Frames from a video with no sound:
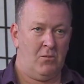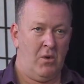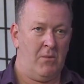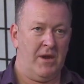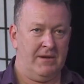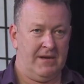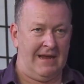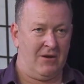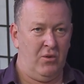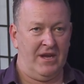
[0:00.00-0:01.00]
When we
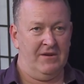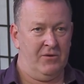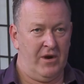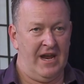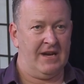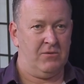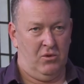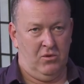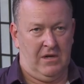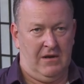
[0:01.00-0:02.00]
get quicker to react,
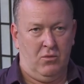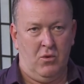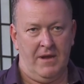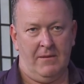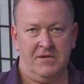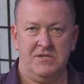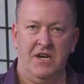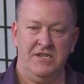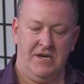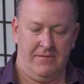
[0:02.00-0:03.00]
we'll uh, we'll be able to
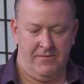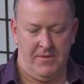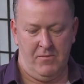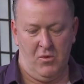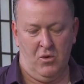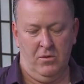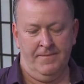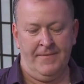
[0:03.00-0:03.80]
change up a bit more.